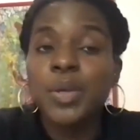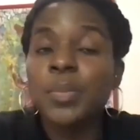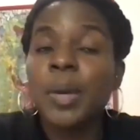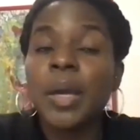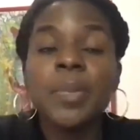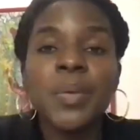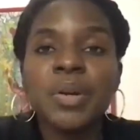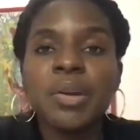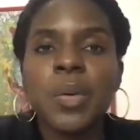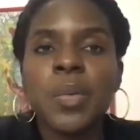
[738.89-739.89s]
but you might be
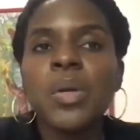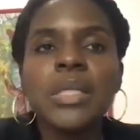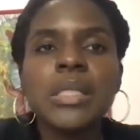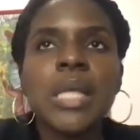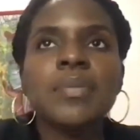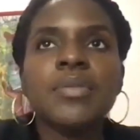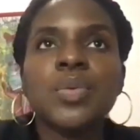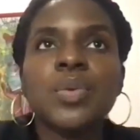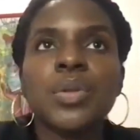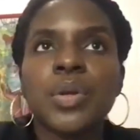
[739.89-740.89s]
wondering, what does this have
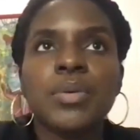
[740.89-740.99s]
to do with